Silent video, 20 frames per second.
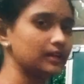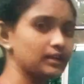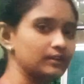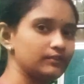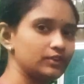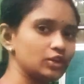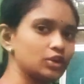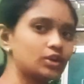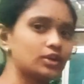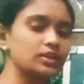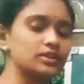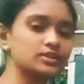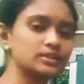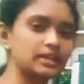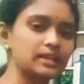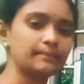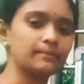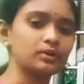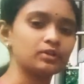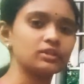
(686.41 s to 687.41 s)
we are gonna say
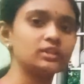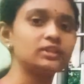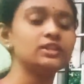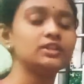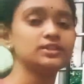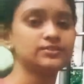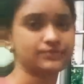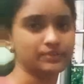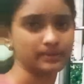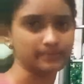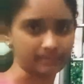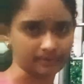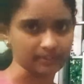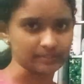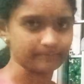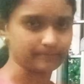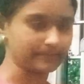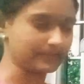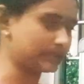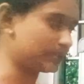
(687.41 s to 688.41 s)
about the history
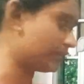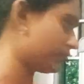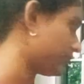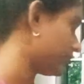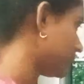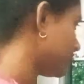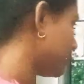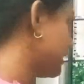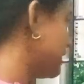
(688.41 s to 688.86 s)
perspectives.